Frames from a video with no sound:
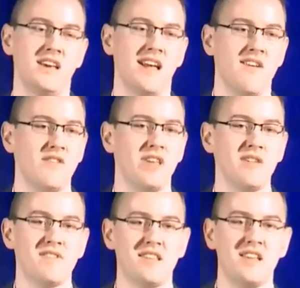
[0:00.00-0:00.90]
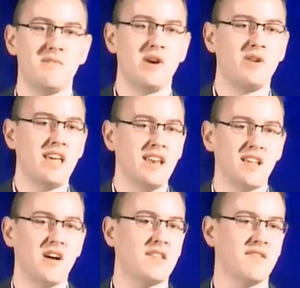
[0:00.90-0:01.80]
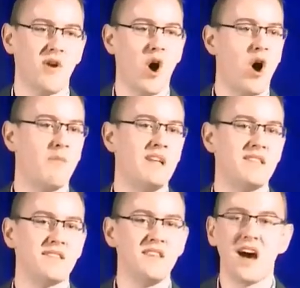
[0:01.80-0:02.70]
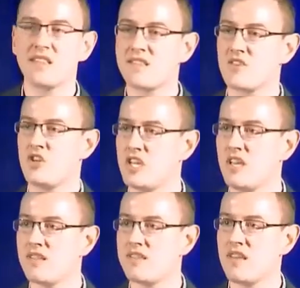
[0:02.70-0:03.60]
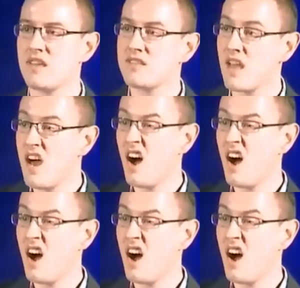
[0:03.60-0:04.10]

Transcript: everything you've seen about eating lots of almonds, nuts, chia seeds,